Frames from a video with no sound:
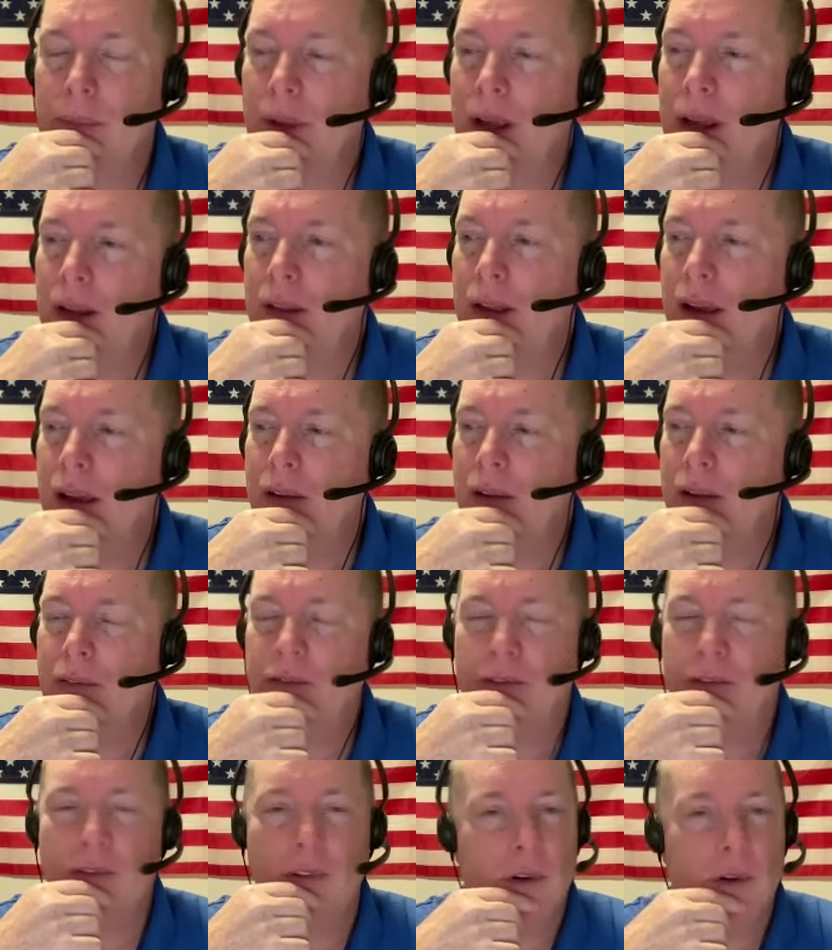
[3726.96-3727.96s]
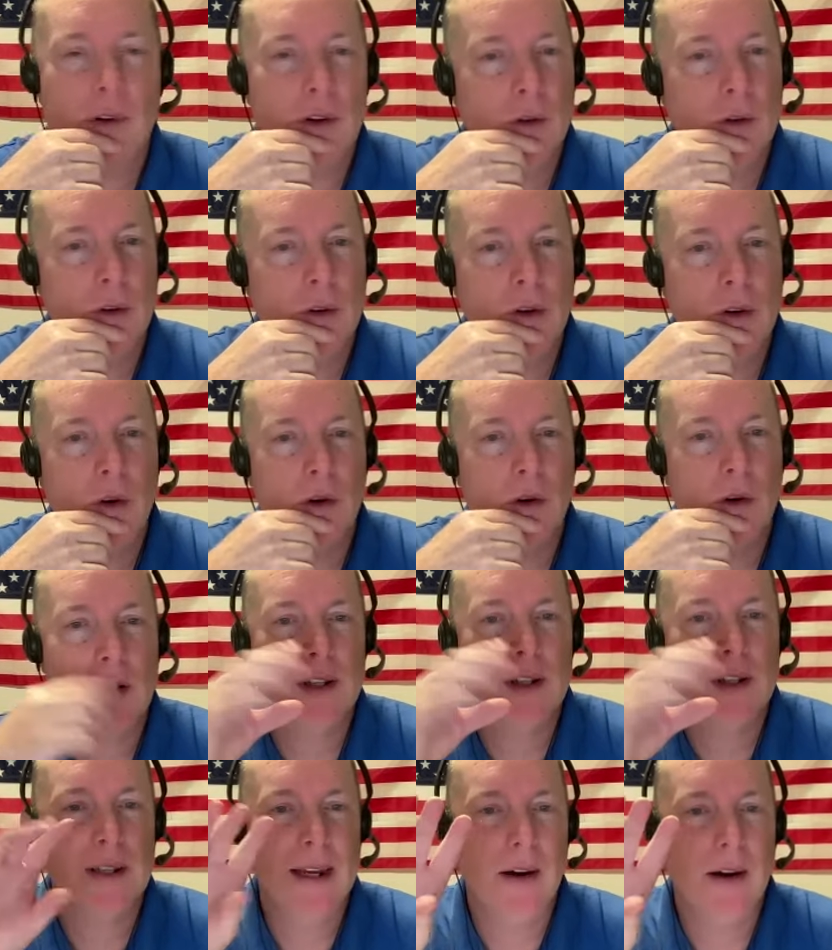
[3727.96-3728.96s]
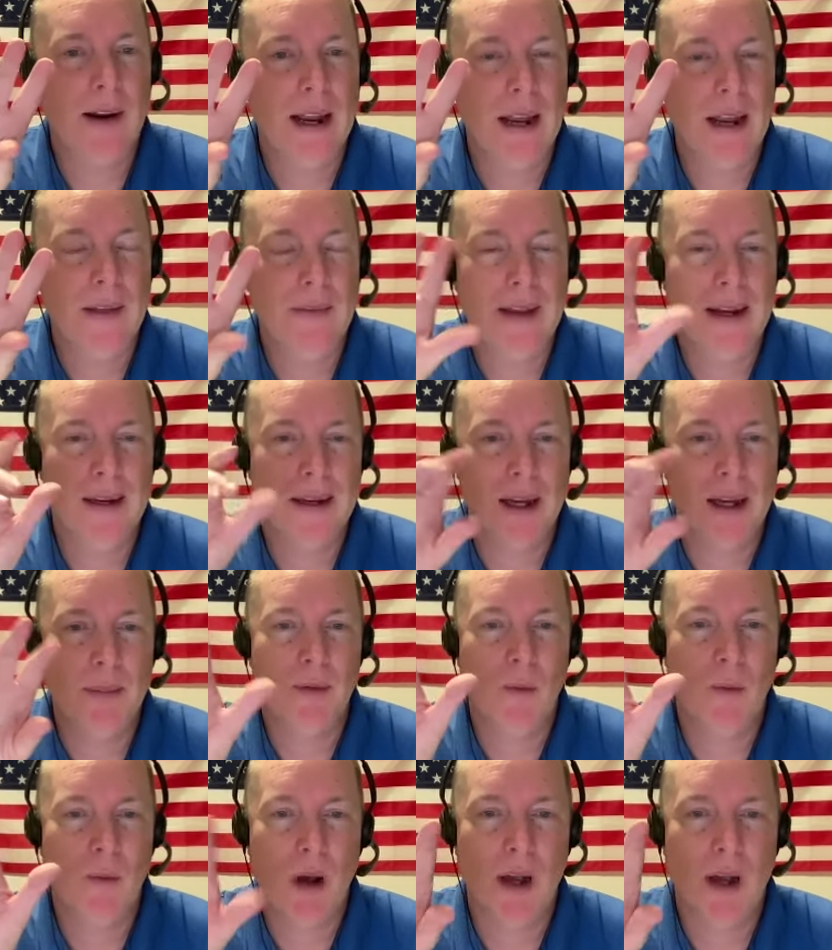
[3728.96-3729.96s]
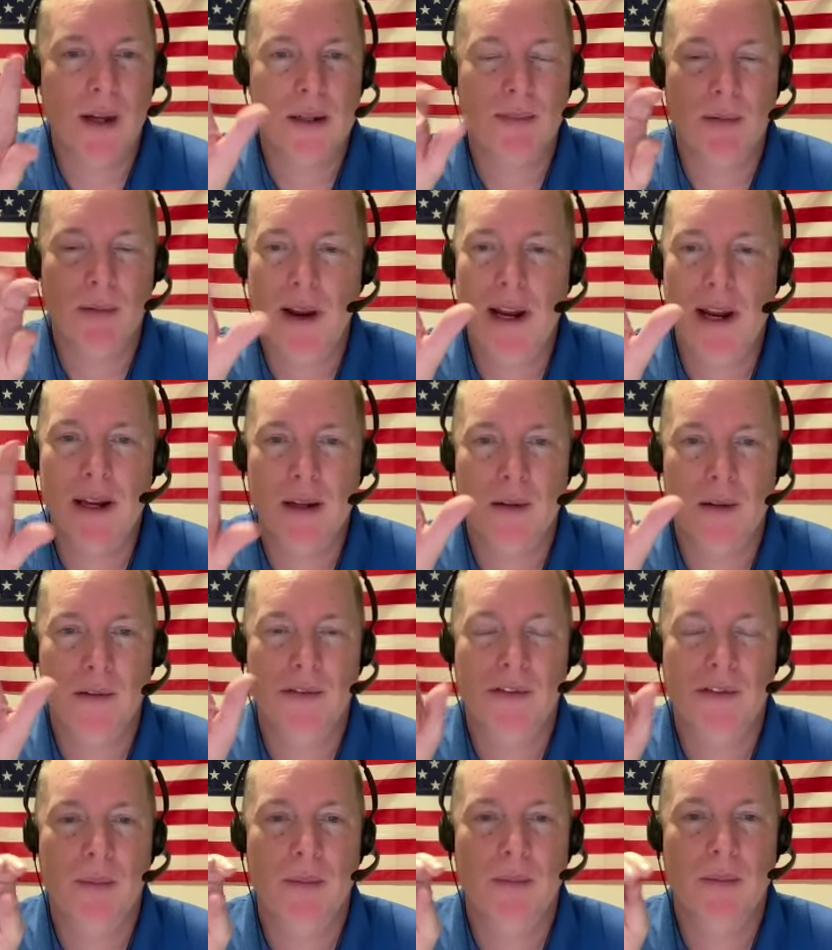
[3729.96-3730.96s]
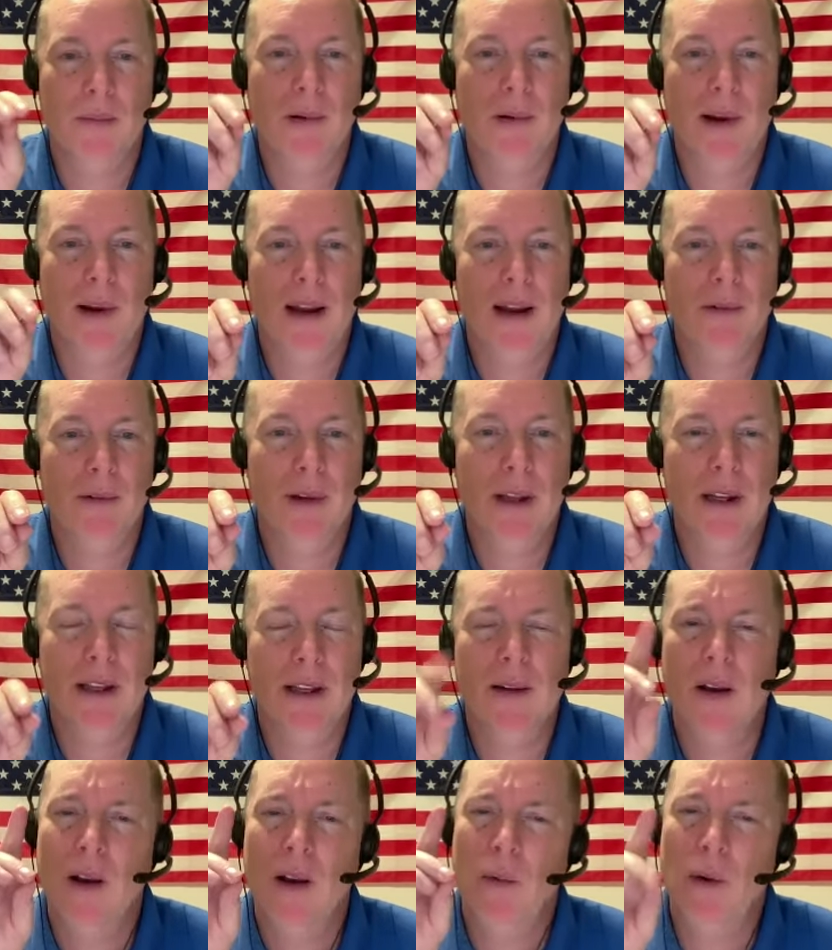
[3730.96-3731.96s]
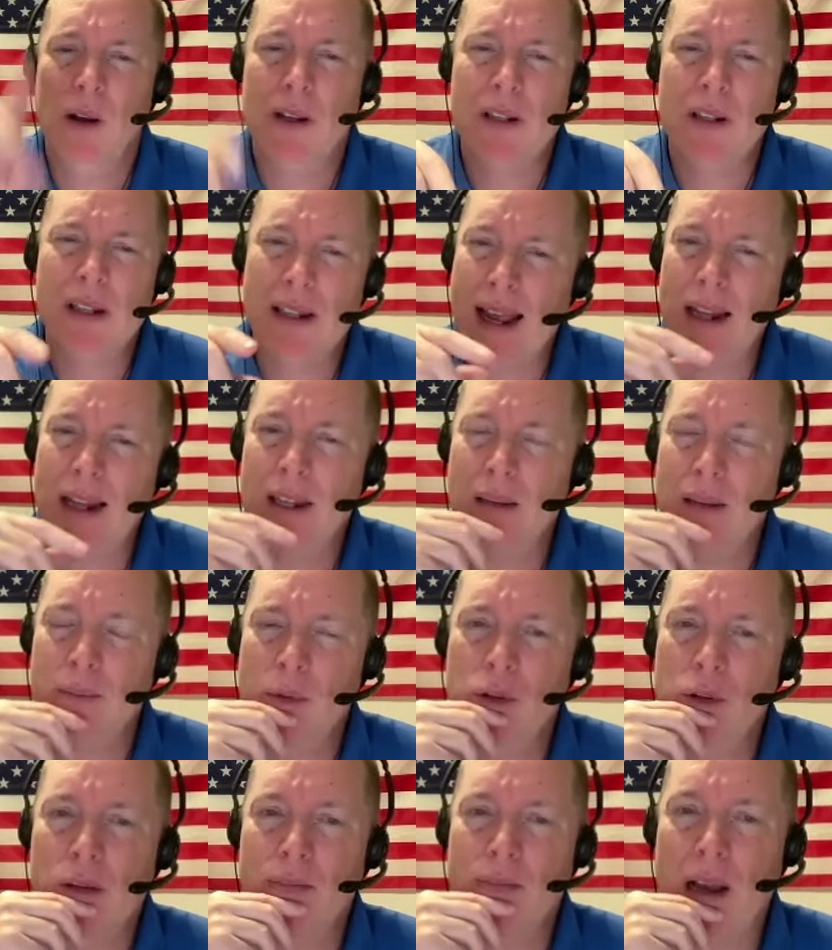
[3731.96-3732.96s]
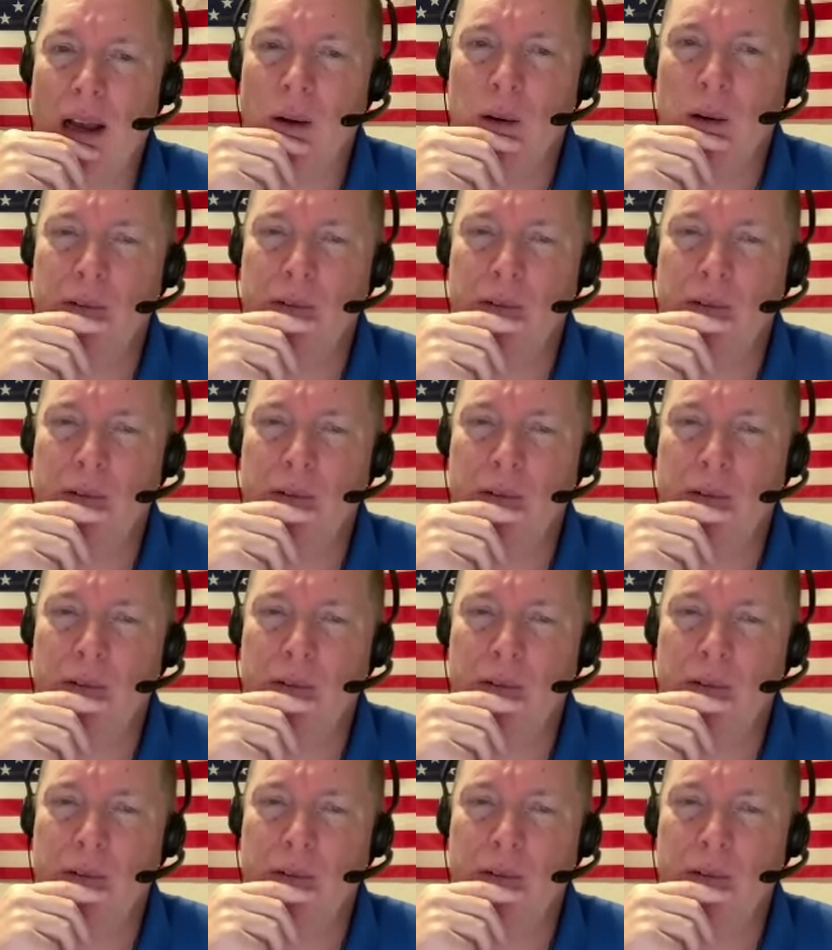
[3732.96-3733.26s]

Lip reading: F-4U Corsair had that double wasp radial from Pratt and Whitney. Wasn't that the most powerful engine?